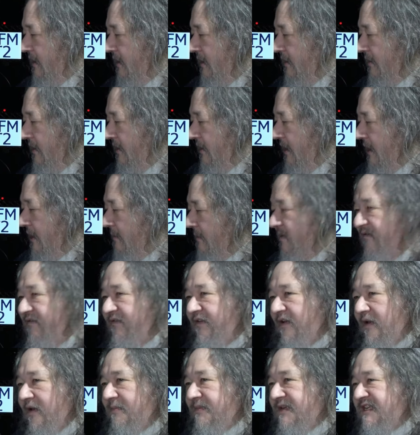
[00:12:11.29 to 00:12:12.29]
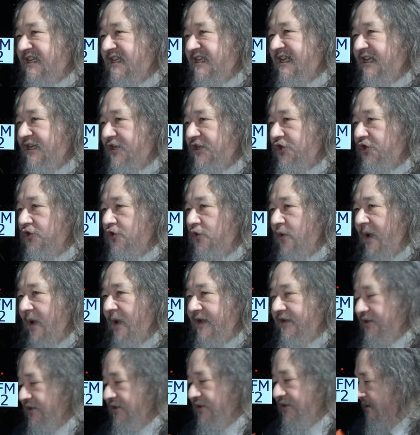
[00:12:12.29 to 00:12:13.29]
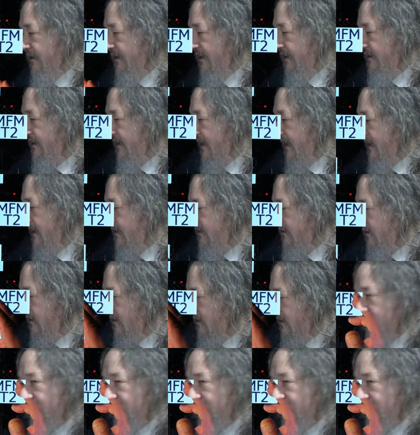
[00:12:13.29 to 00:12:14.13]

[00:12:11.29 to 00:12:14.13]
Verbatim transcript: the MFM T2 engine is getting started.